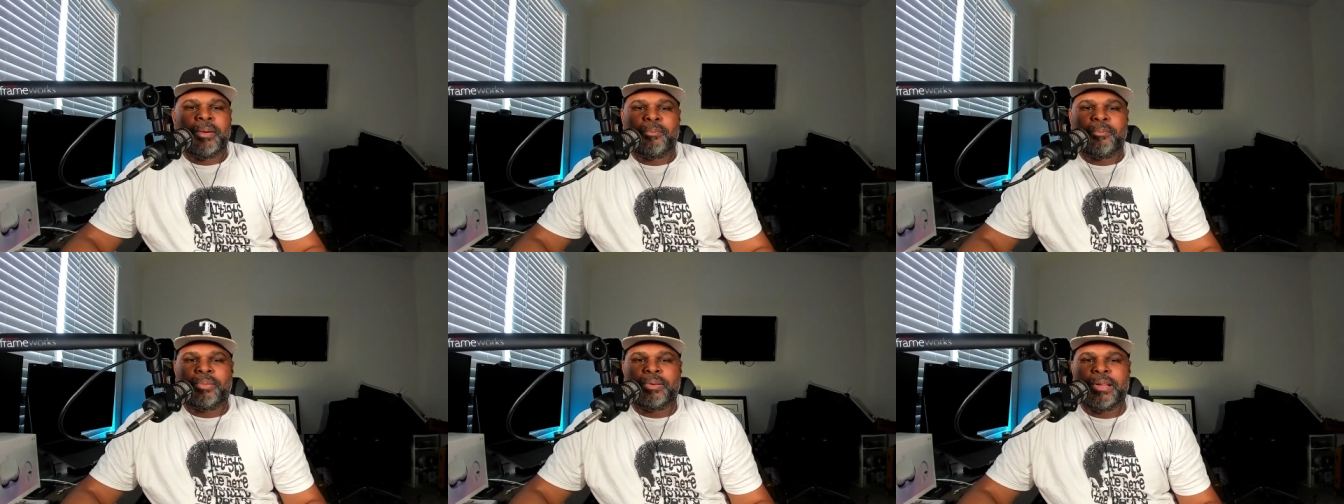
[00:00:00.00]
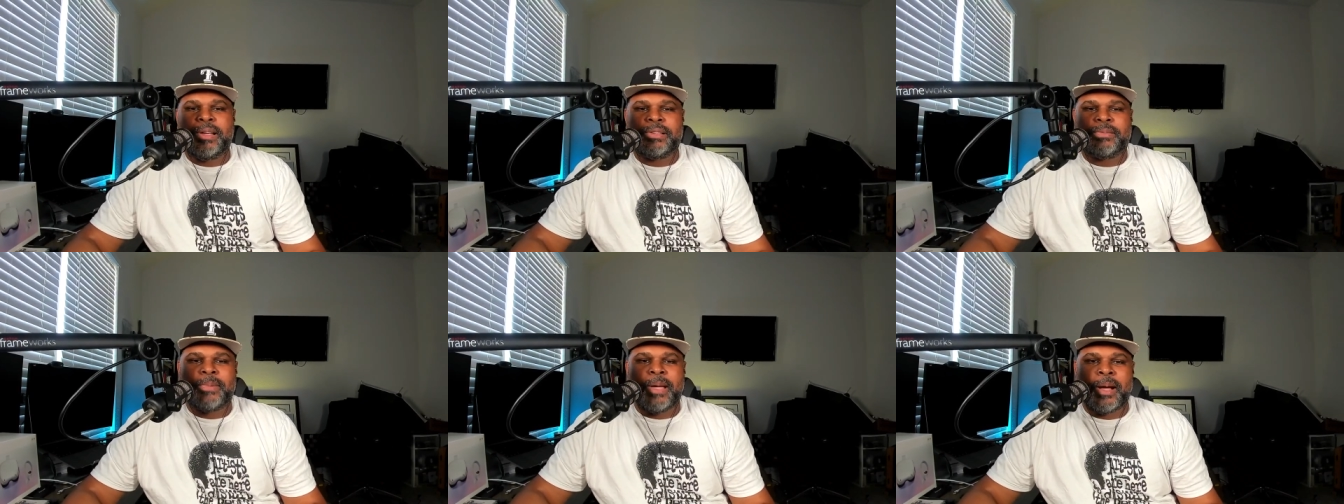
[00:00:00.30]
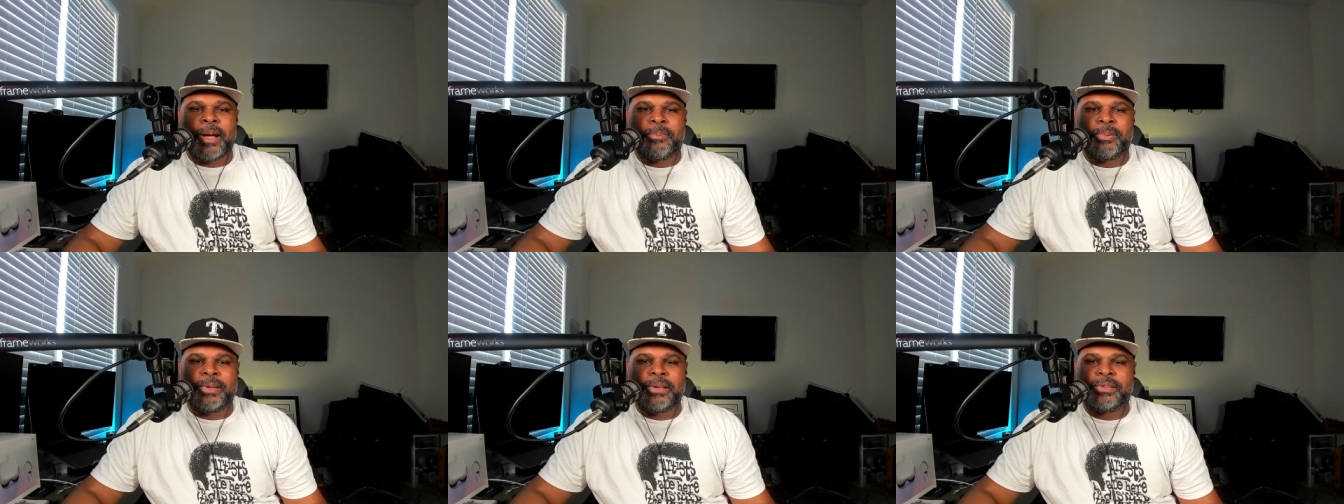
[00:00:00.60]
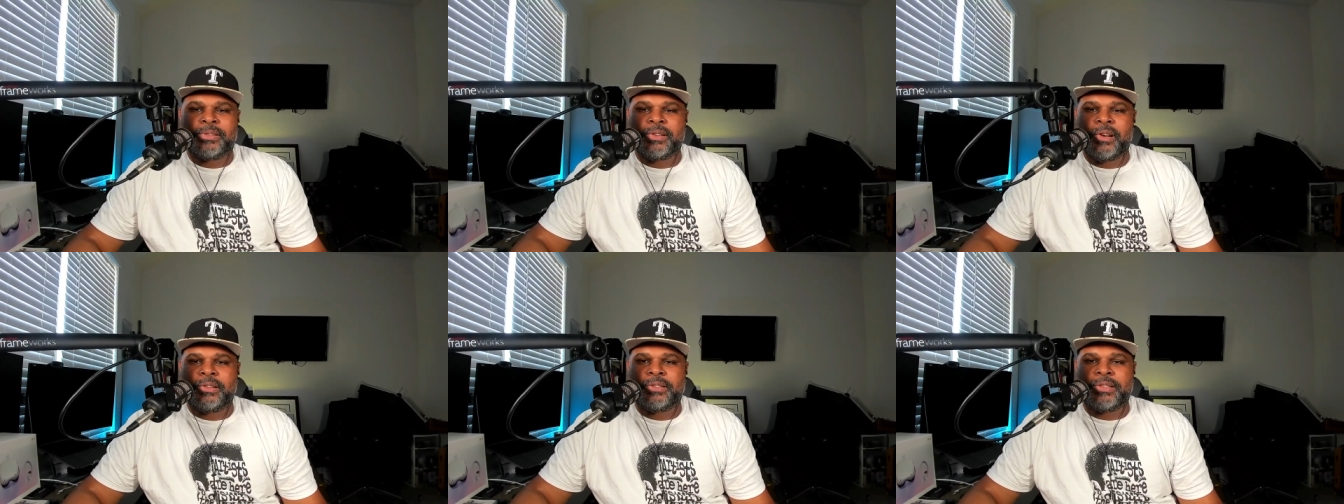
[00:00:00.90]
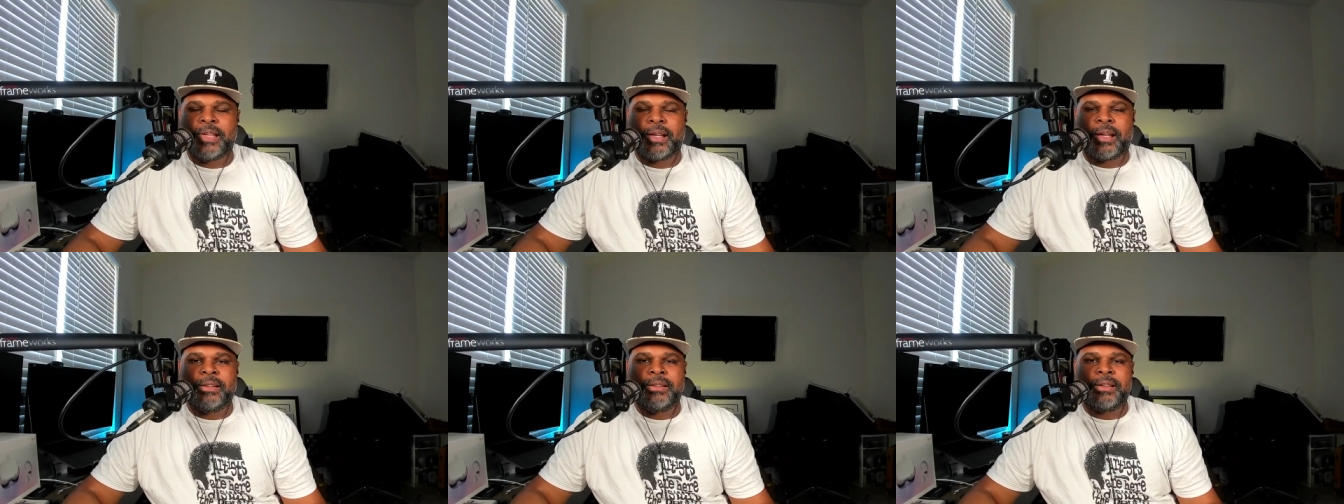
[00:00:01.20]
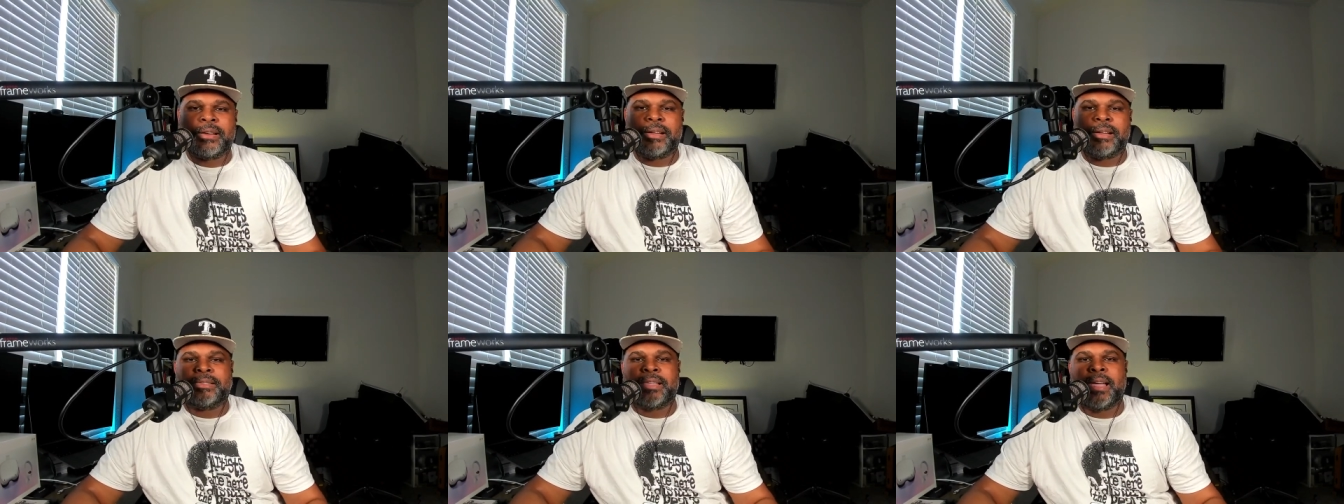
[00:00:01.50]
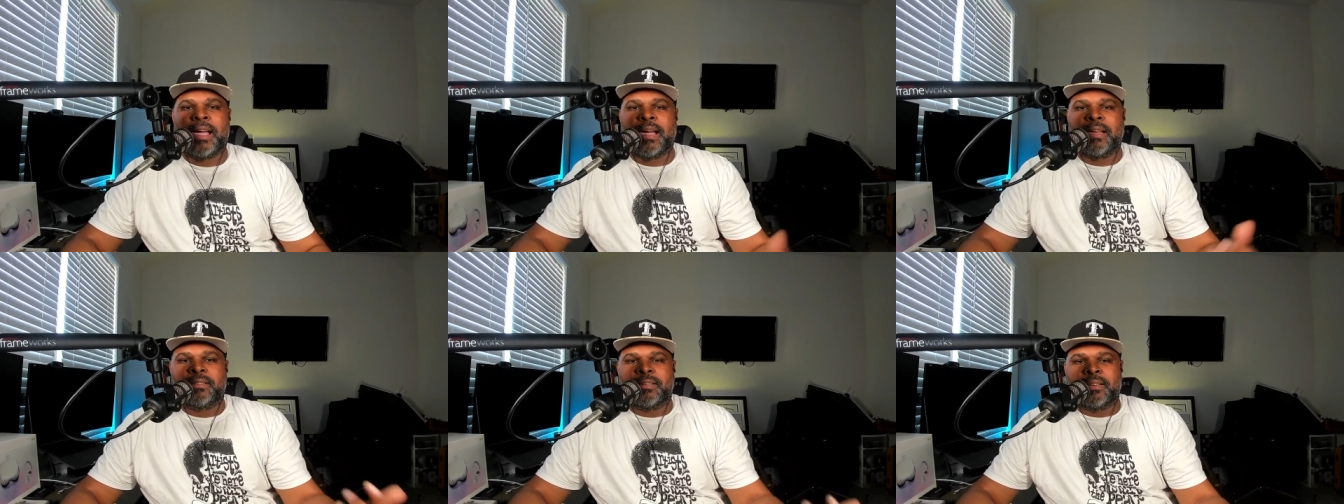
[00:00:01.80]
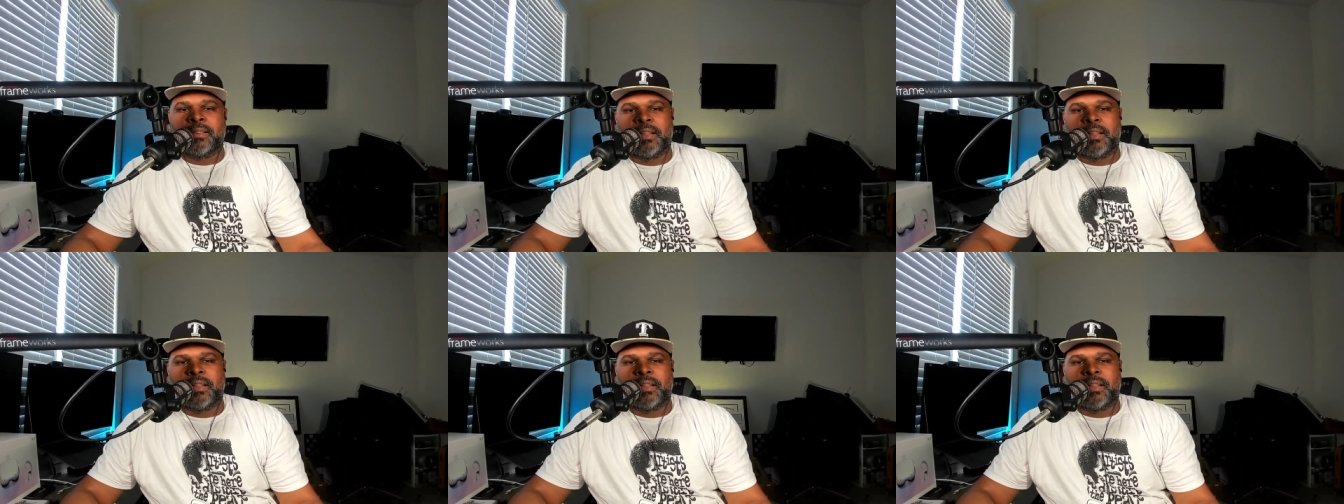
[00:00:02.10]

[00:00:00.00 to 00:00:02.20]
Please, man, please, sir, take a look at that